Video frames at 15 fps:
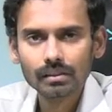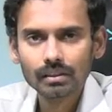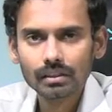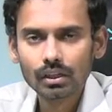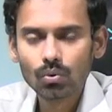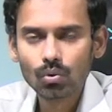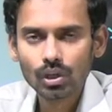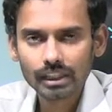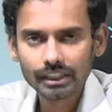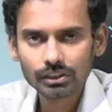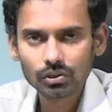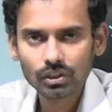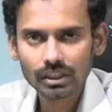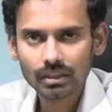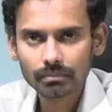Now what I
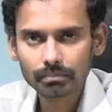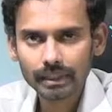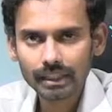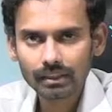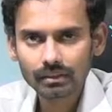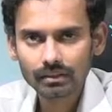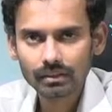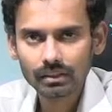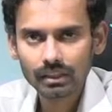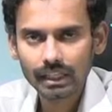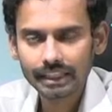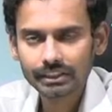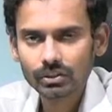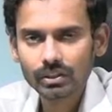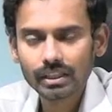should compare? I
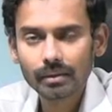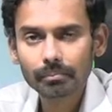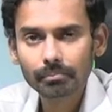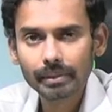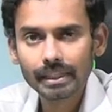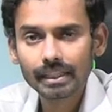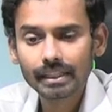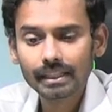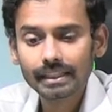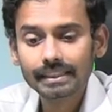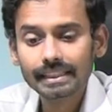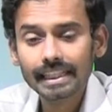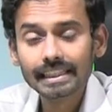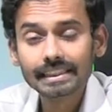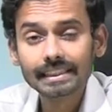should compare
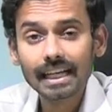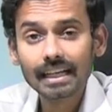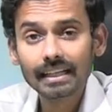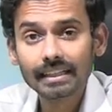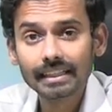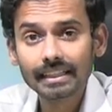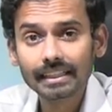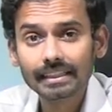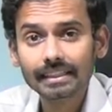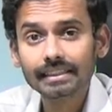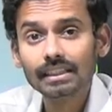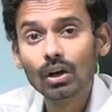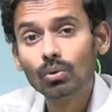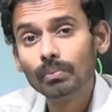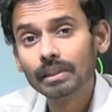A's salary is
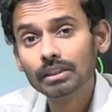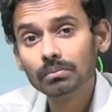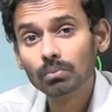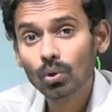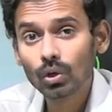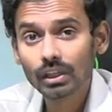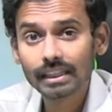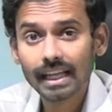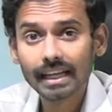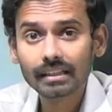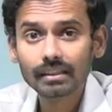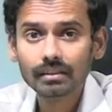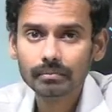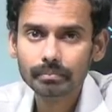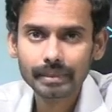how much more than
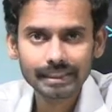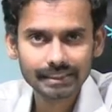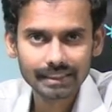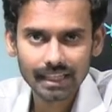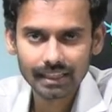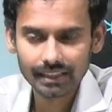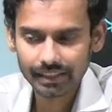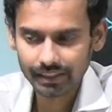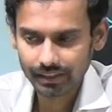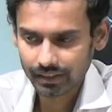B's salary.